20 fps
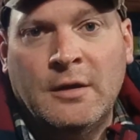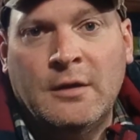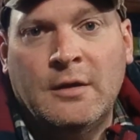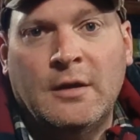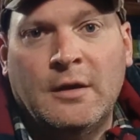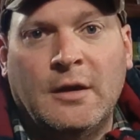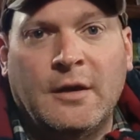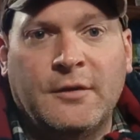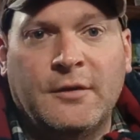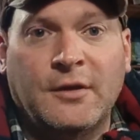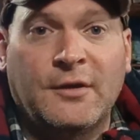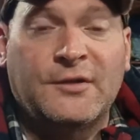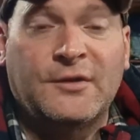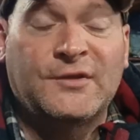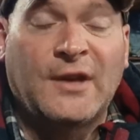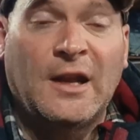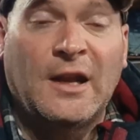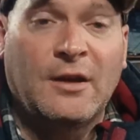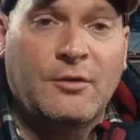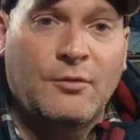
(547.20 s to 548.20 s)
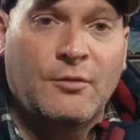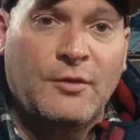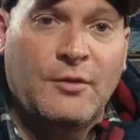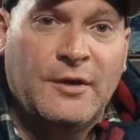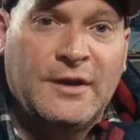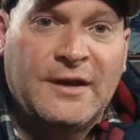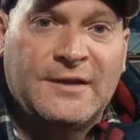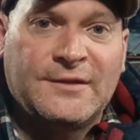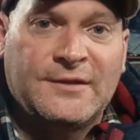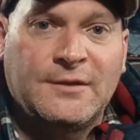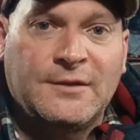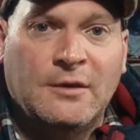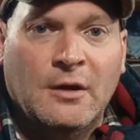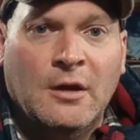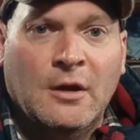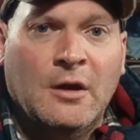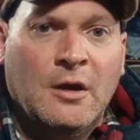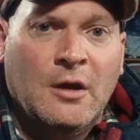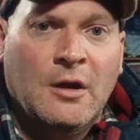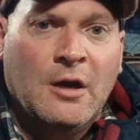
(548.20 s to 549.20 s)
The other side of the coin is
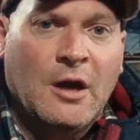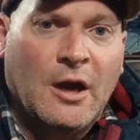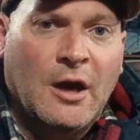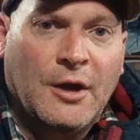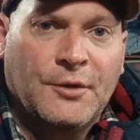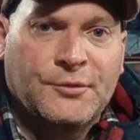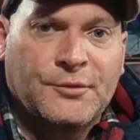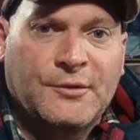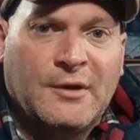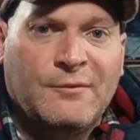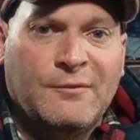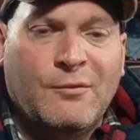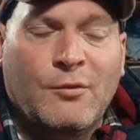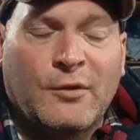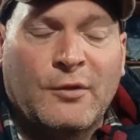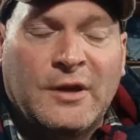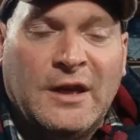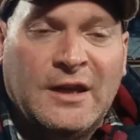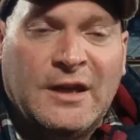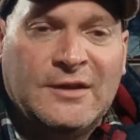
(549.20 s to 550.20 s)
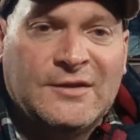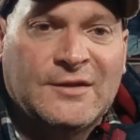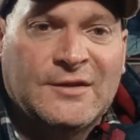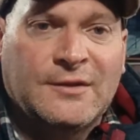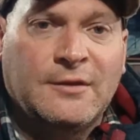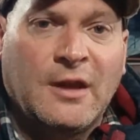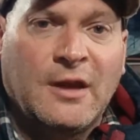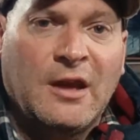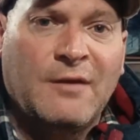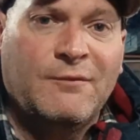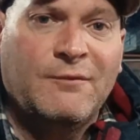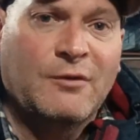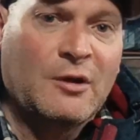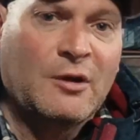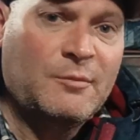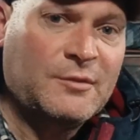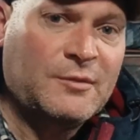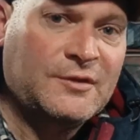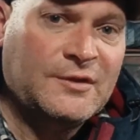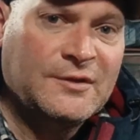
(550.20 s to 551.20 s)
I also have 4 kids. They have very
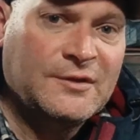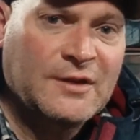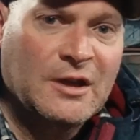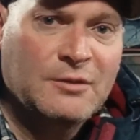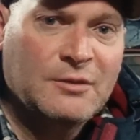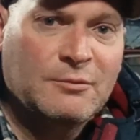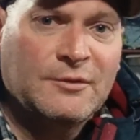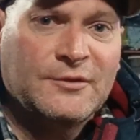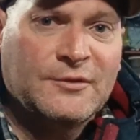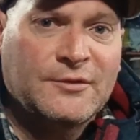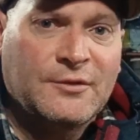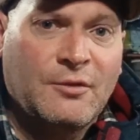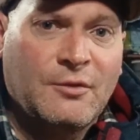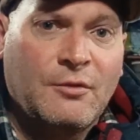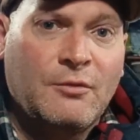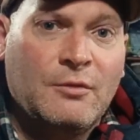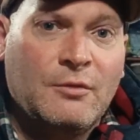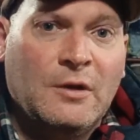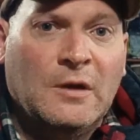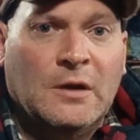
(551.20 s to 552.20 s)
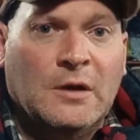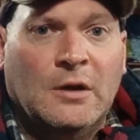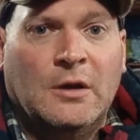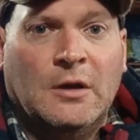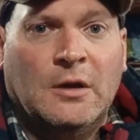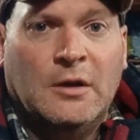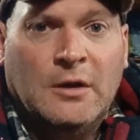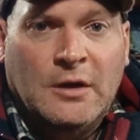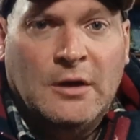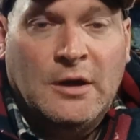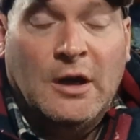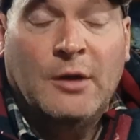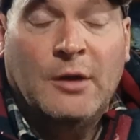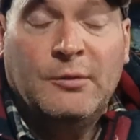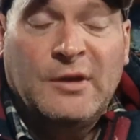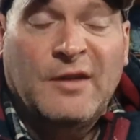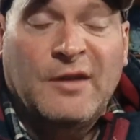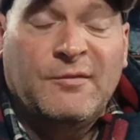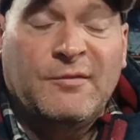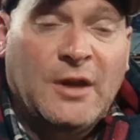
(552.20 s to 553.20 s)
busy schedules, so I only
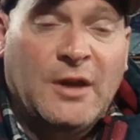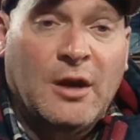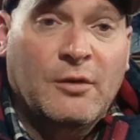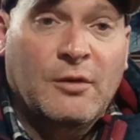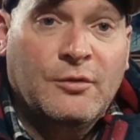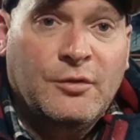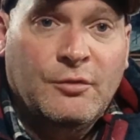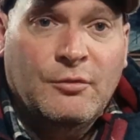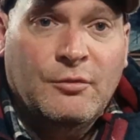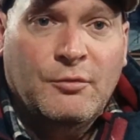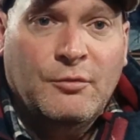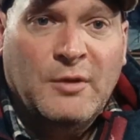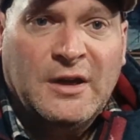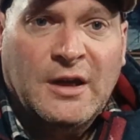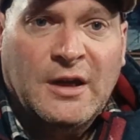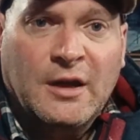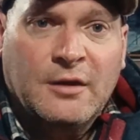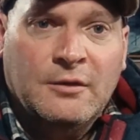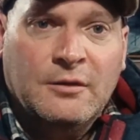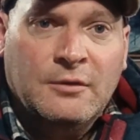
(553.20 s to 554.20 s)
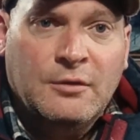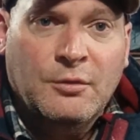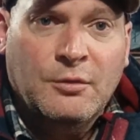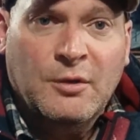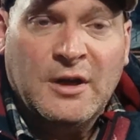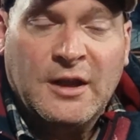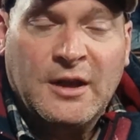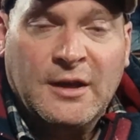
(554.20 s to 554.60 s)
have a day or two a week I can do anything.